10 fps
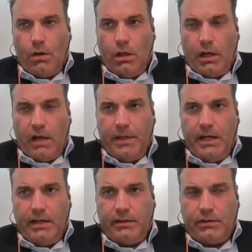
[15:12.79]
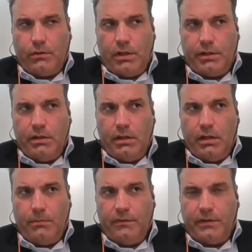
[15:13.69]
Well, look, I've been asked this question a
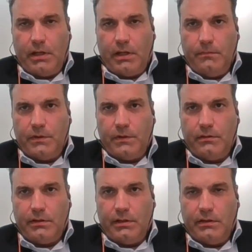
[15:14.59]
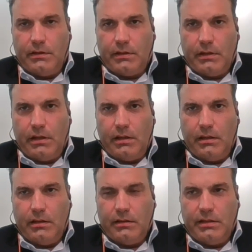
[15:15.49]
number of times since
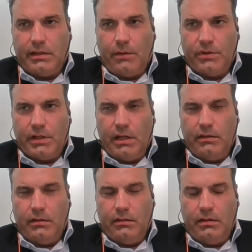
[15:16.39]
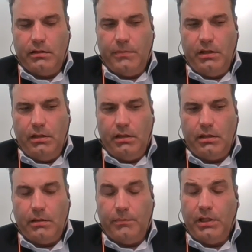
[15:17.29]
I resigned, and to
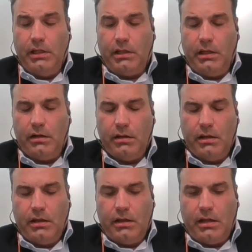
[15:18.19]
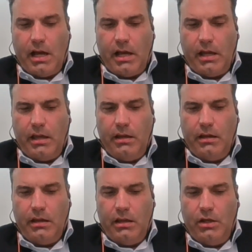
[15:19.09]
be completely clear,
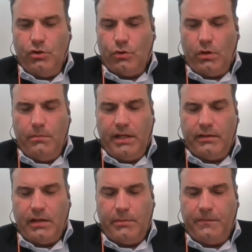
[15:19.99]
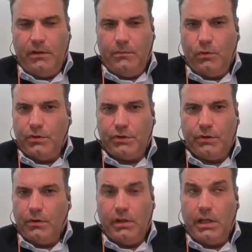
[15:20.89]
I enjoyed my time at Philip Morris
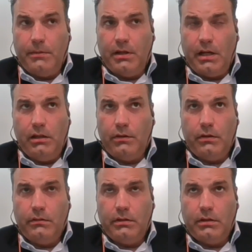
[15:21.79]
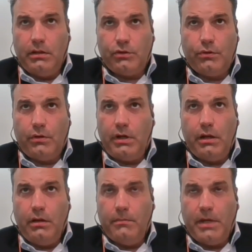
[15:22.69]
thoroughly. I mean, I learned an
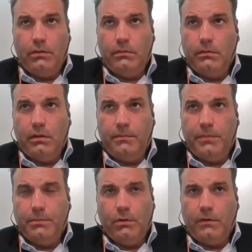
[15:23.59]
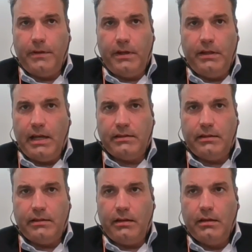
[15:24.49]
extraordinary amount. The people were
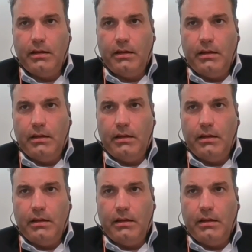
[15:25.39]
fantastic.